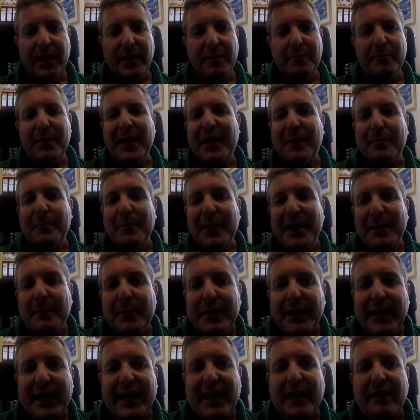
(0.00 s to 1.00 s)
make me
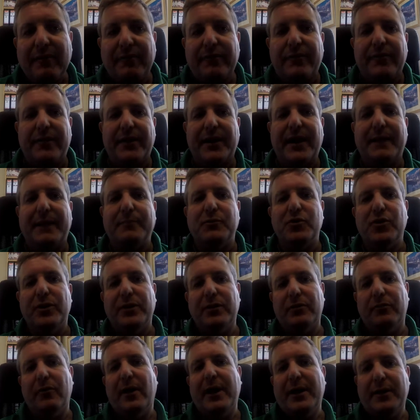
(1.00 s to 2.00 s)
believe that I'm doing the
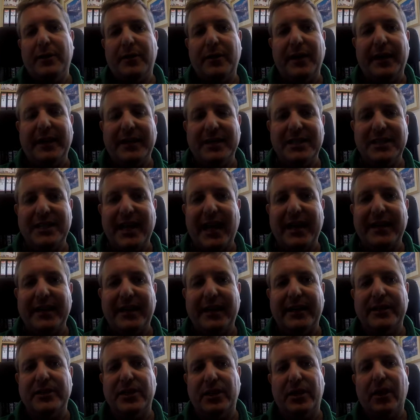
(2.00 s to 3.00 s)
right thing standing
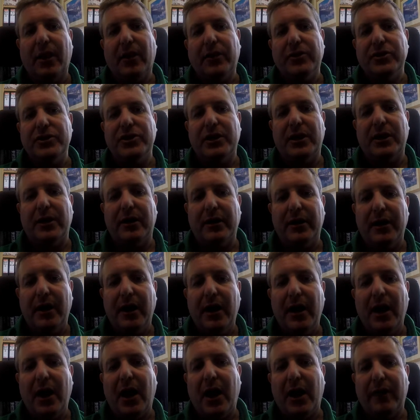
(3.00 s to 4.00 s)
as a councillor,
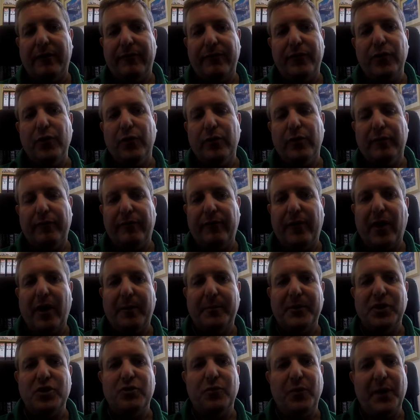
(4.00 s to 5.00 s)
are few and far
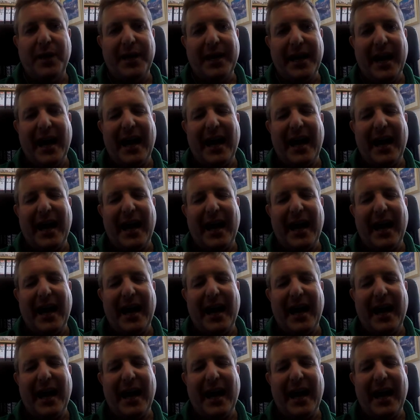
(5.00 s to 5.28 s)
between.